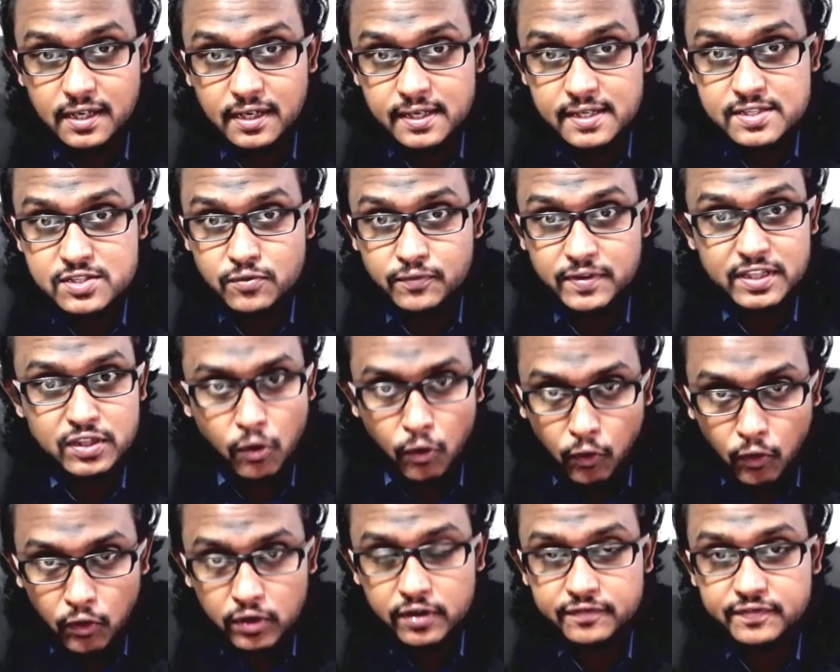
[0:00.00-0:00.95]
So with
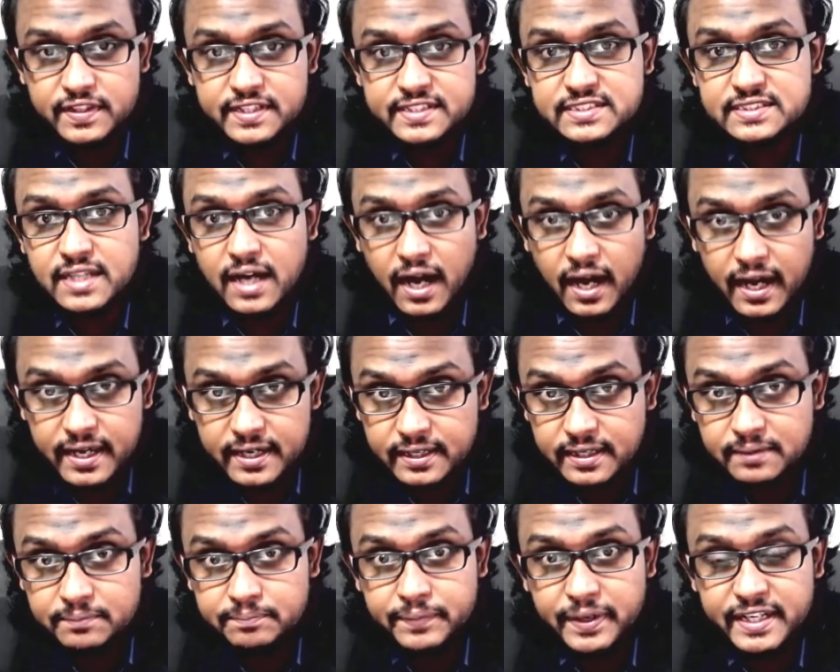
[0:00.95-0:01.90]
all of this, the higher
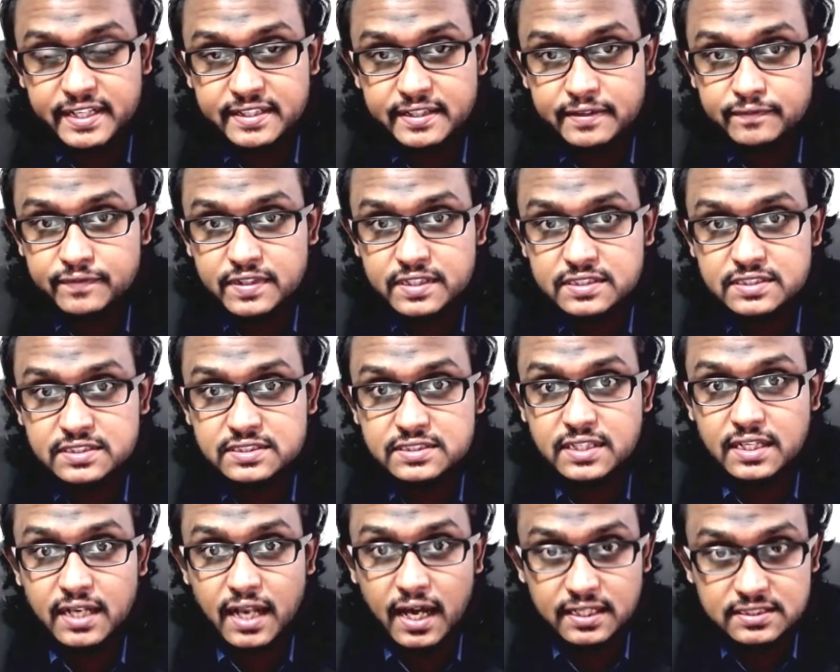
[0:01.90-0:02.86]
competitiveness, the
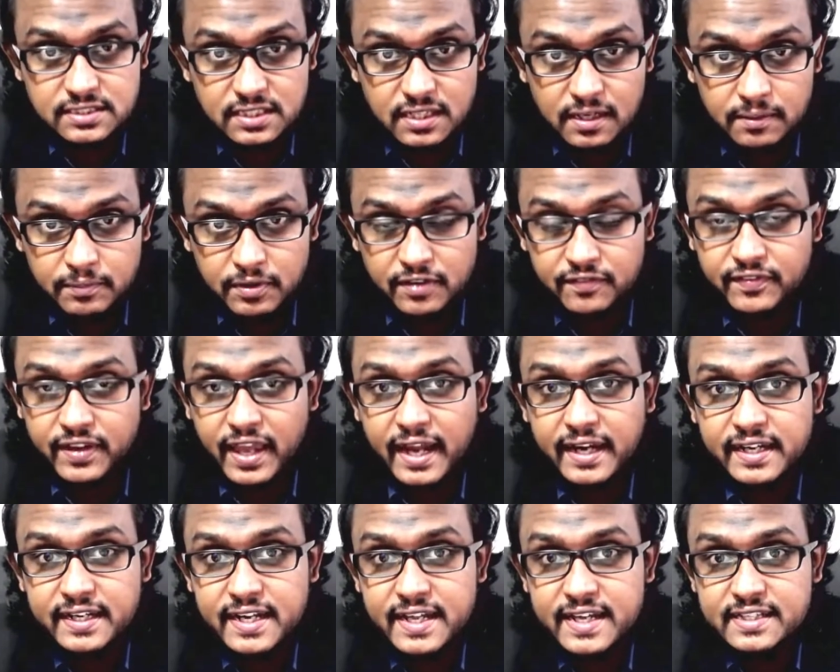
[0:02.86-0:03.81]
larger number of
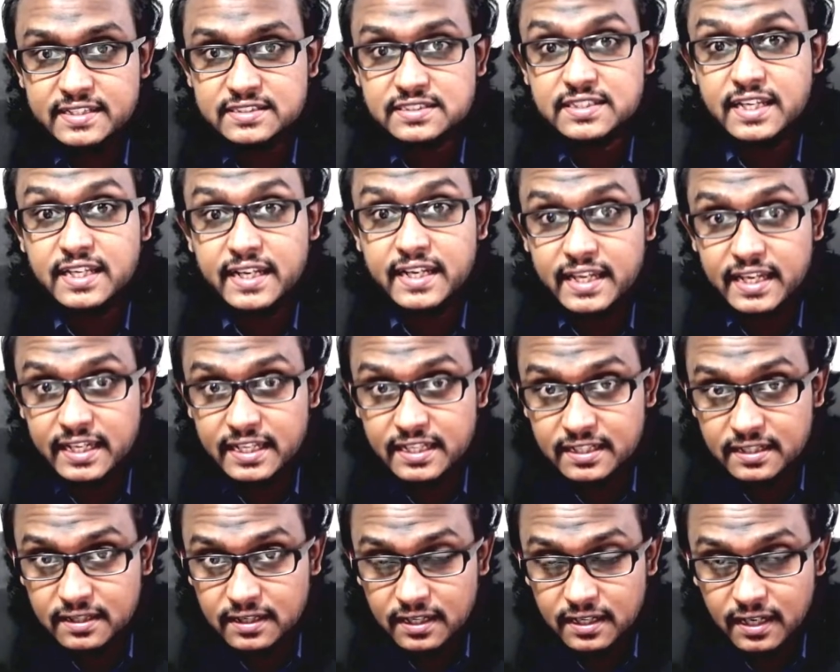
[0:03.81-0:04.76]
candidates sending
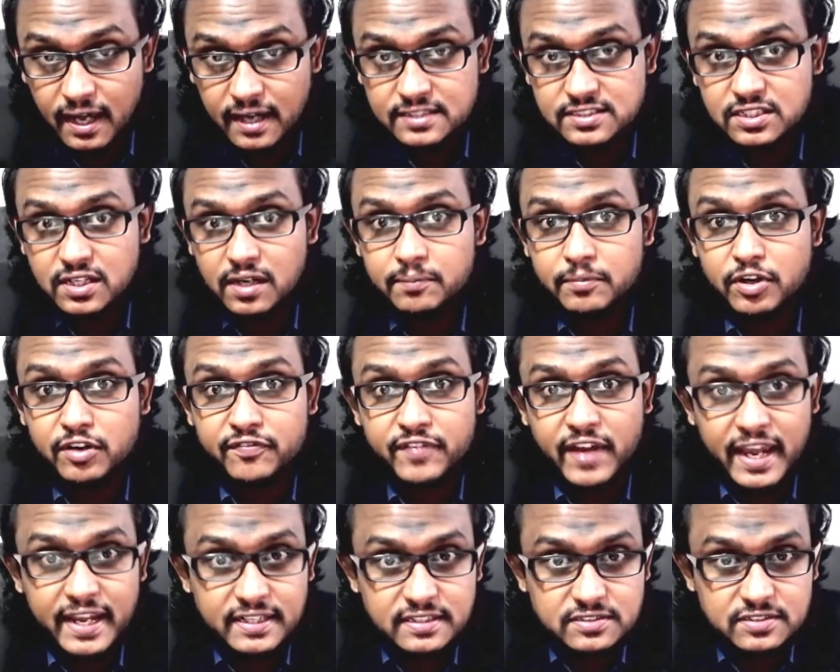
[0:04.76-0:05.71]
in a larger number of
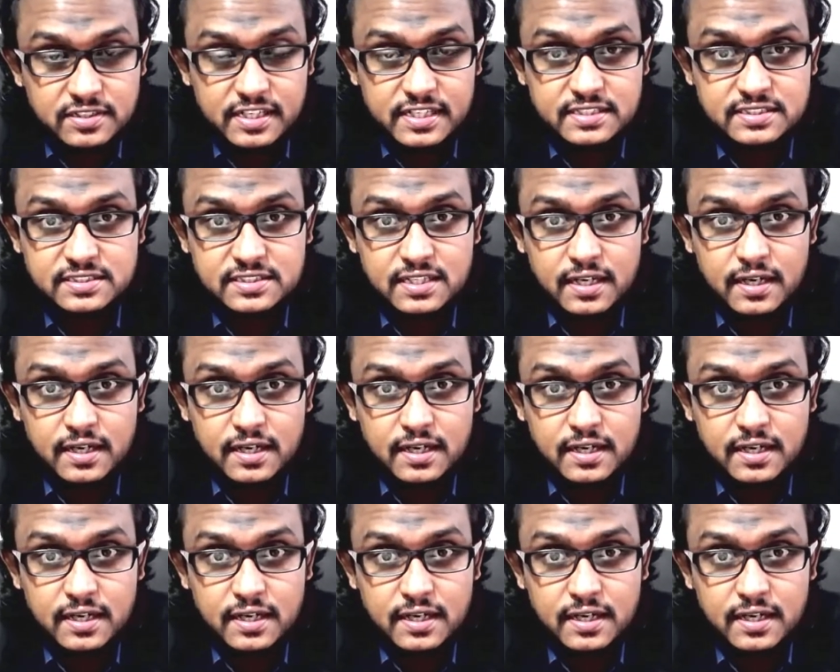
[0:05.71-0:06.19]
entries